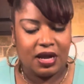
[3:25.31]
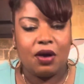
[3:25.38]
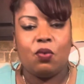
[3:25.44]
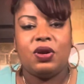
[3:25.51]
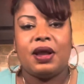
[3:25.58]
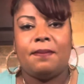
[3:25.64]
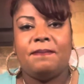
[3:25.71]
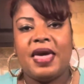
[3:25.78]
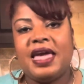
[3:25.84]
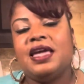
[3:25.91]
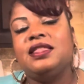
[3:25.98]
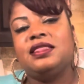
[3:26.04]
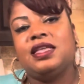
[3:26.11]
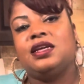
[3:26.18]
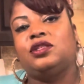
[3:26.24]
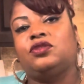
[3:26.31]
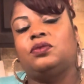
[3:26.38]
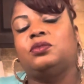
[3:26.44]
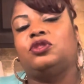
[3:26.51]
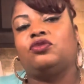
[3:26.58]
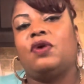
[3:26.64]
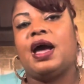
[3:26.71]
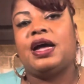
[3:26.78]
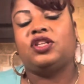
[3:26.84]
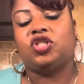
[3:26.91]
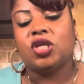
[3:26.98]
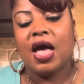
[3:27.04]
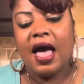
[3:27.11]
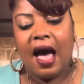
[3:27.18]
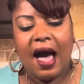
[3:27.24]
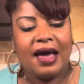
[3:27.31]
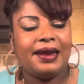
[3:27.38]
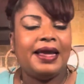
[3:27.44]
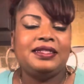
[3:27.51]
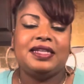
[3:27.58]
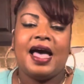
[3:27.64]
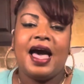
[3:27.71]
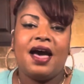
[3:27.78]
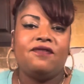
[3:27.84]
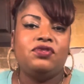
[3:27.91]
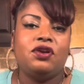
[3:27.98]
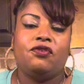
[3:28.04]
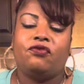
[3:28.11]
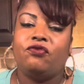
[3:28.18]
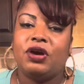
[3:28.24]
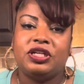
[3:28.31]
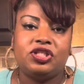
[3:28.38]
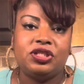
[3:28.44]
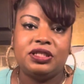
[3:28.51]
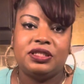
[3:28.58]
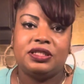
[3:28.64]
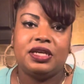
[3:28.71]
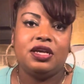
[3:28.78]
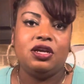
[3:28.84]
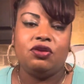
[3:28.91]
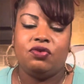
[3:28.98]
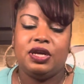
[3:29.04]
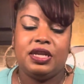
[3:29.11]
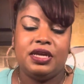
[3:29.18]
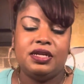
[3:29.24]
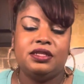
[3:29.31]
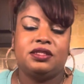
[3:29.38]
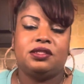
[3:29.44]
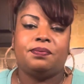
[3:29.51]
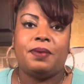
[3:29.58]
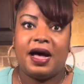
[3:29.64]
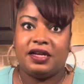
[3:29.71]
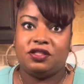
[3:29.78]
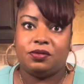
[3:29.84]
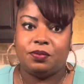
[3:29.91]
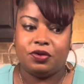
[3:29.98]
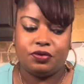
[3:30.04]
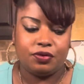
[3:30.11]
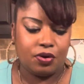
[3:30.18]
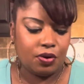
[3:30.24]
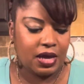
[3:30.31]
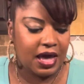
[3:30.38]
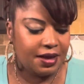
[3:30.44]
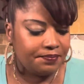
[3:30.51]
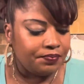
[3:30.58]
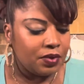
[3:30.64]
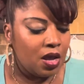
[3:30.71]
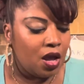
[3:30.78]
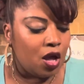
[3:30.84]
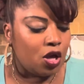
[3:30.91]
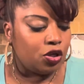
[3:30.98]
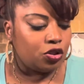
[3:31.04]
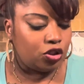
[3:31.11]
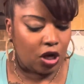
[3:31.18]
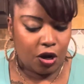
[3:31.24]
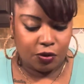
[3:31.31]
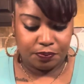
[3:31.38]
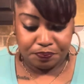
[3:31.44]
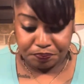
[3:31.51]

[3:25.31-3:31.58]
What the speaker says: When I'm making things from scratch, I like to have the freshest ingredients possible. Okay, so